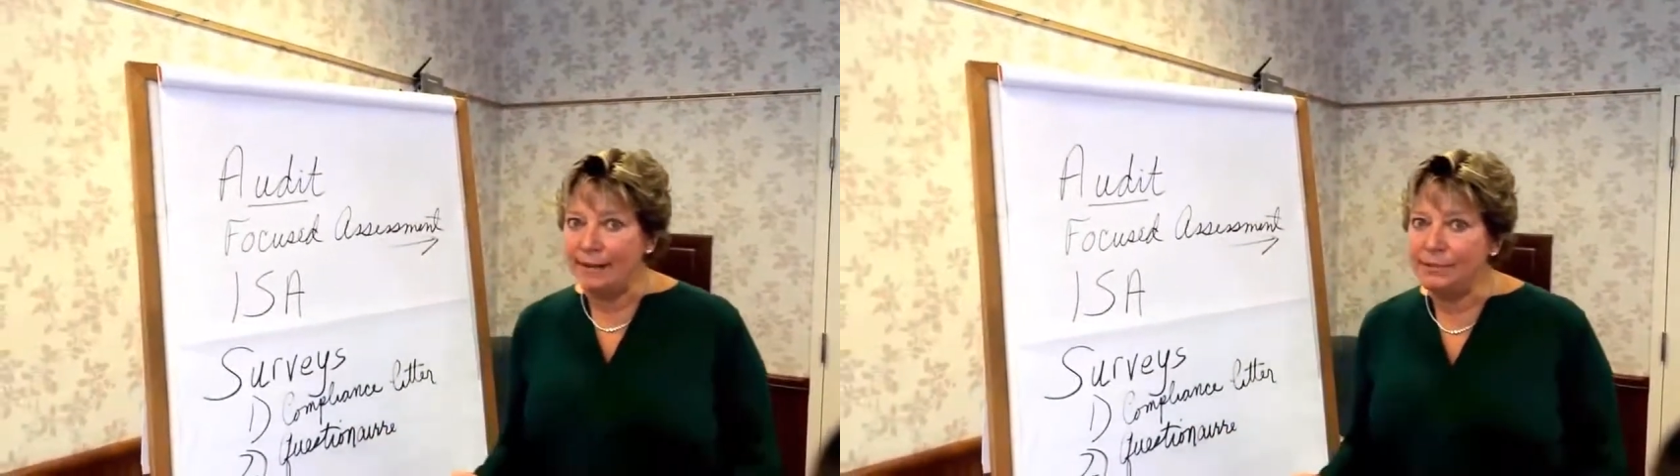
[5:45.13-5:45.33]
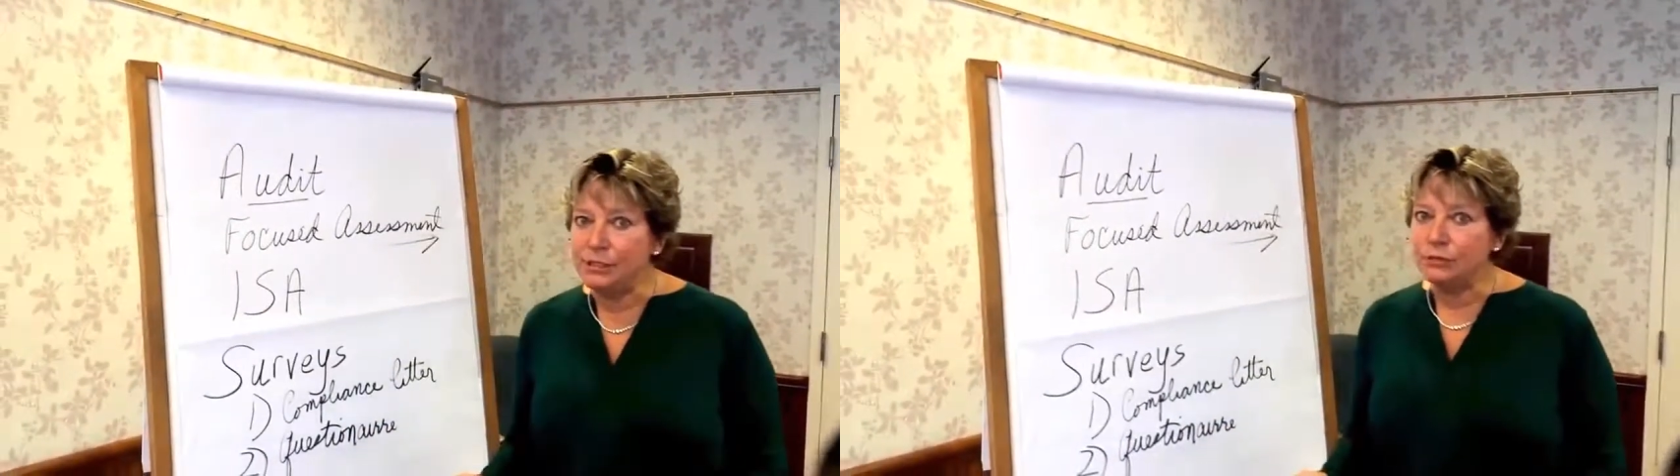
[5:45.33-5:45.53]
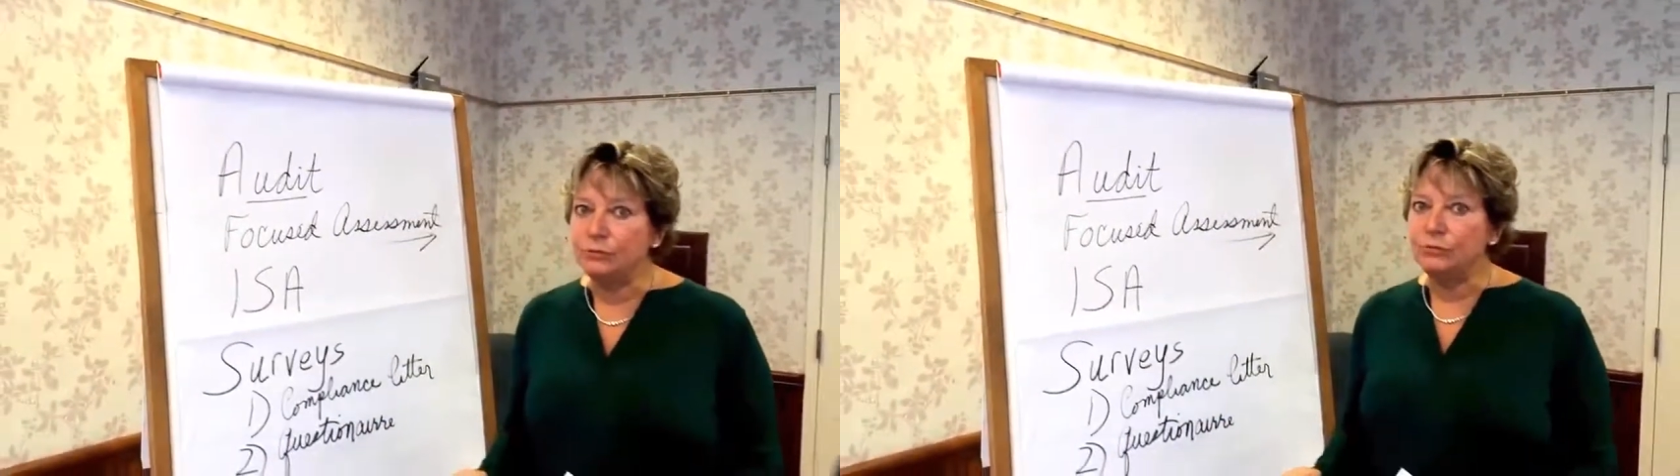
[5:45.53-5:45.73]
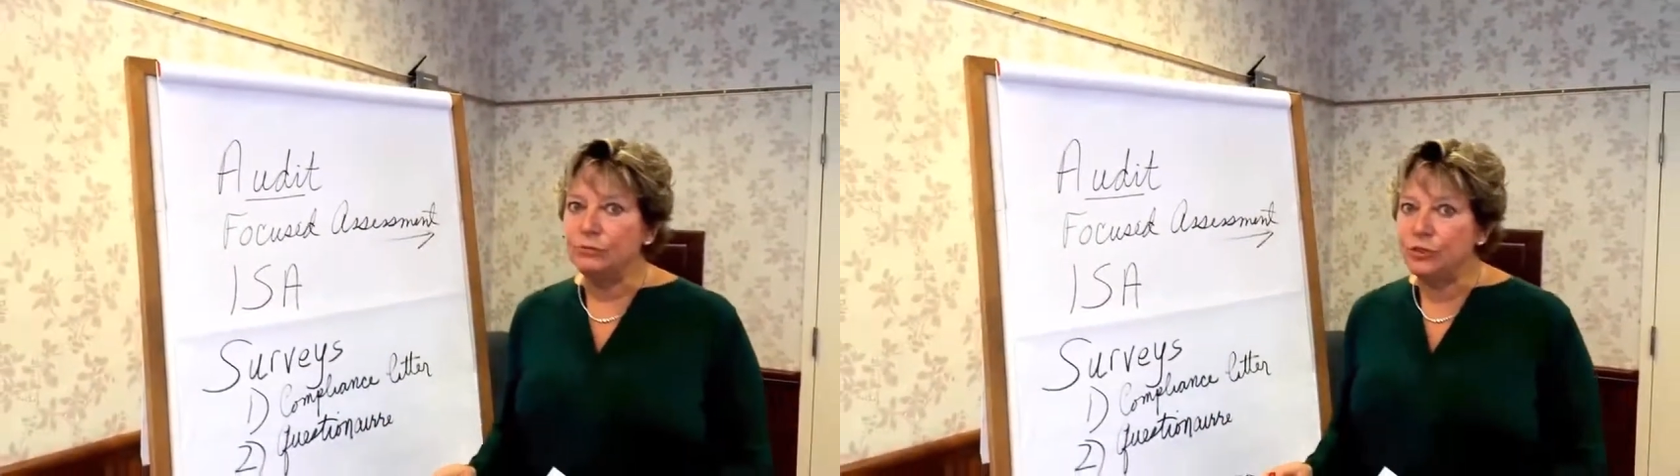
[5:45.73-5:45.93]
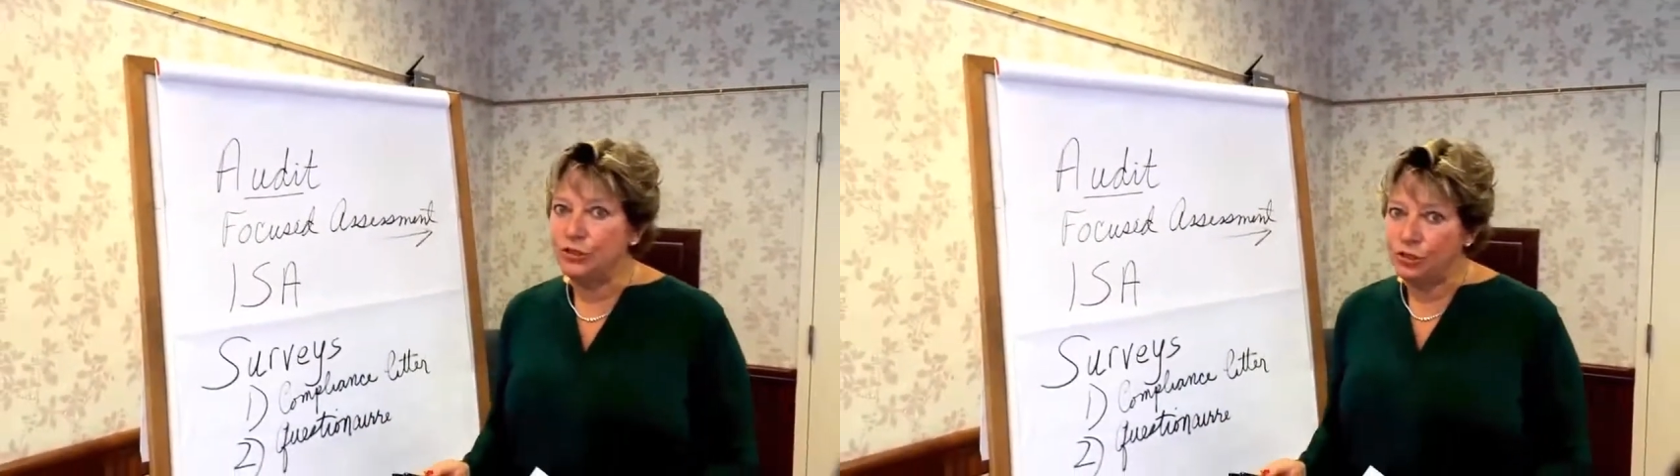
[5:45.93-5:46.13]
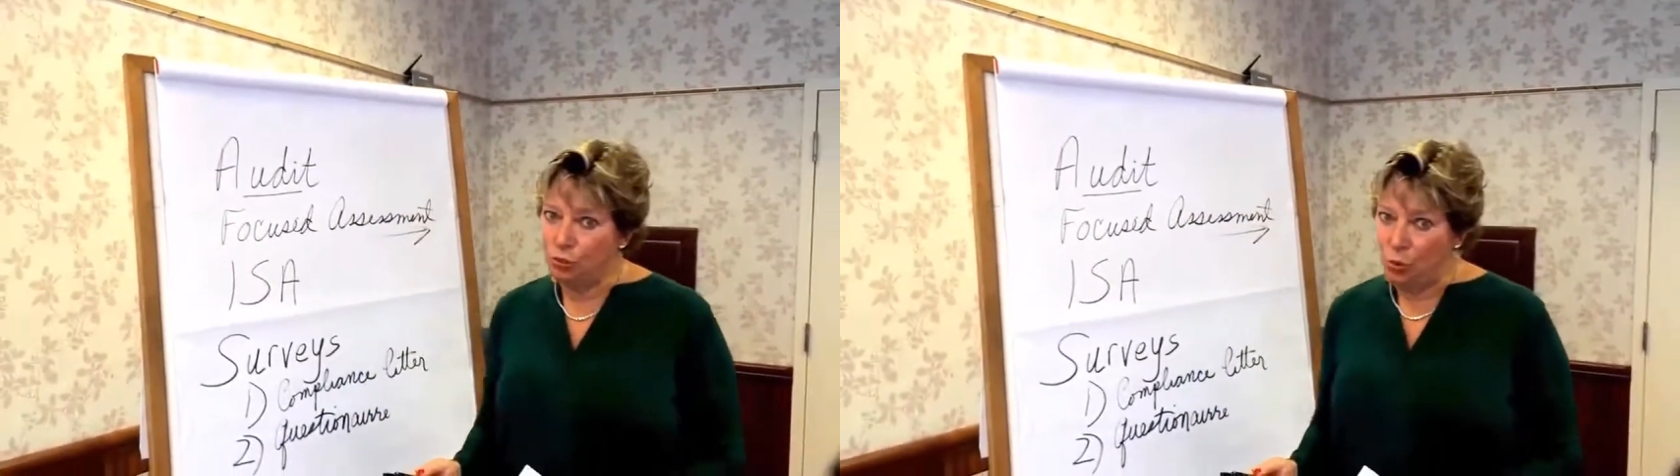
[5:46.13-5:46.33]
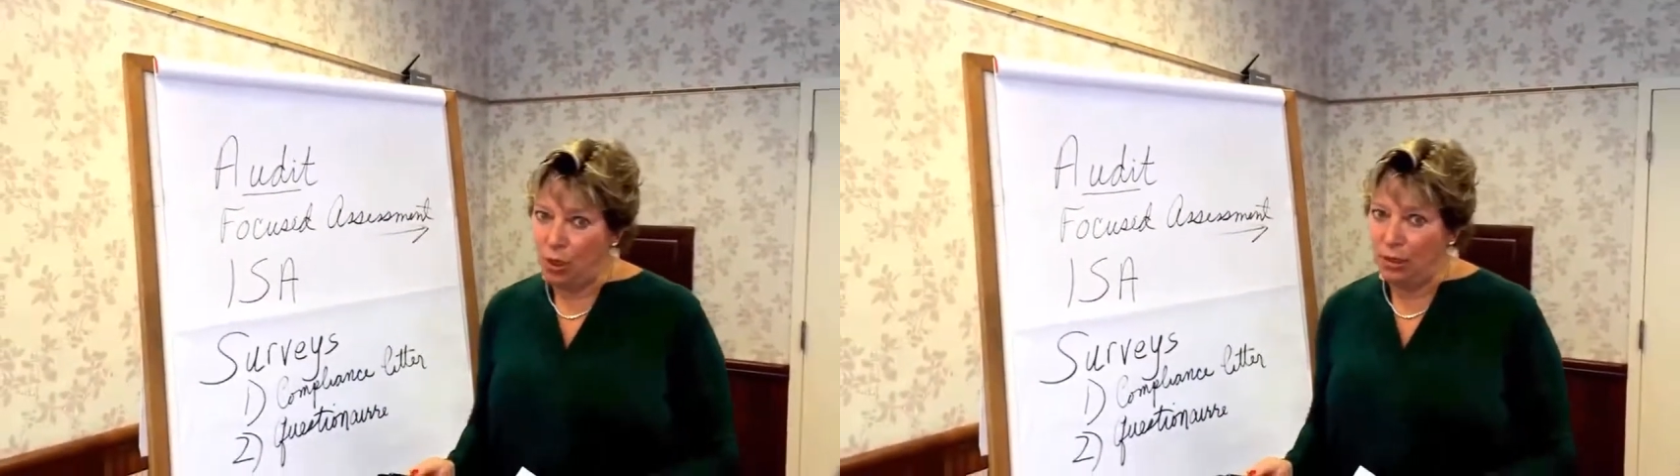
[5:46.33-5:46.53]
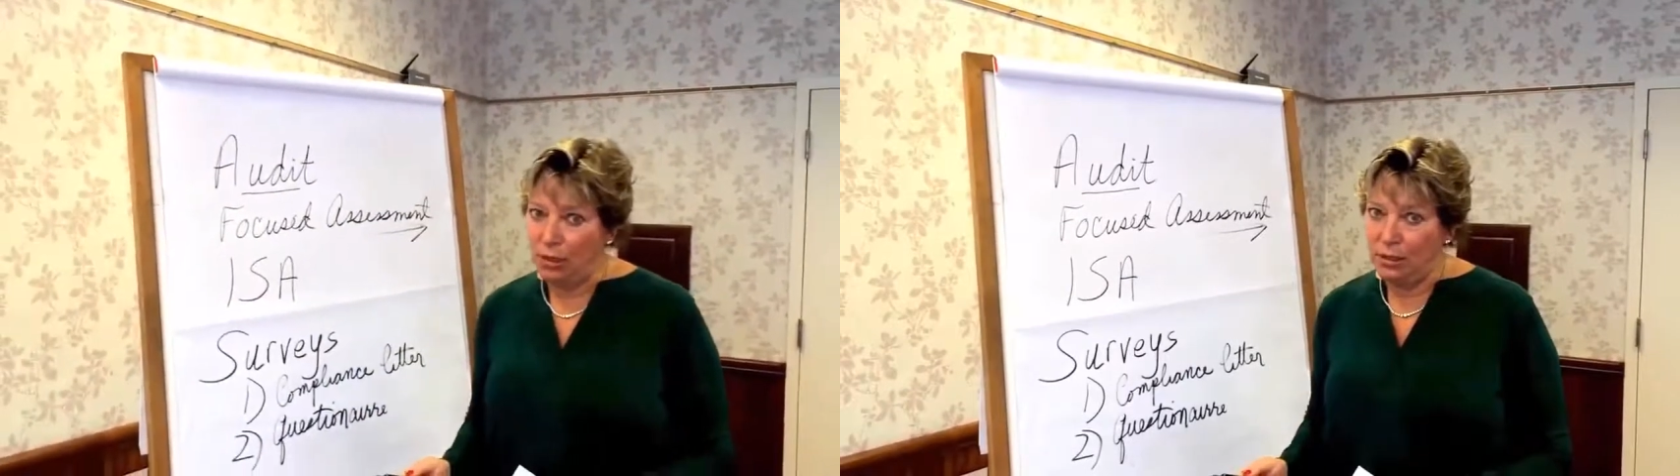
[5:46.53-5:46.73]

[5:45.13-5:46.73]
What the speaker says: absolutely sure